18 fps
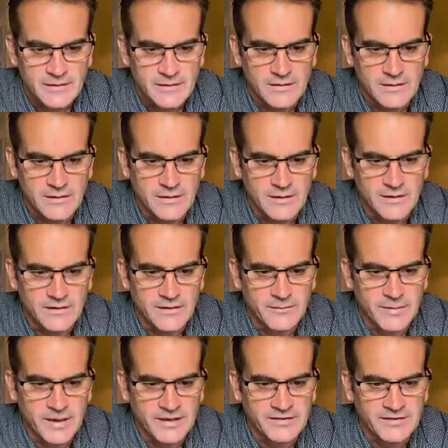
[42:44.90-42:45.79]
uh,
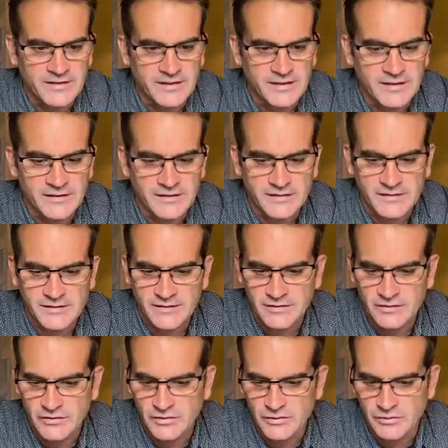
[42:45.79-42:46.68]
the Buskies
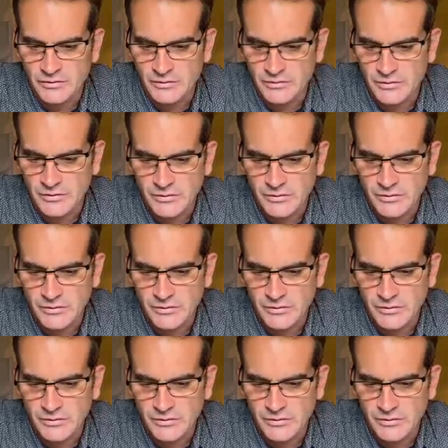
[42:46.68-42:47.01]
too.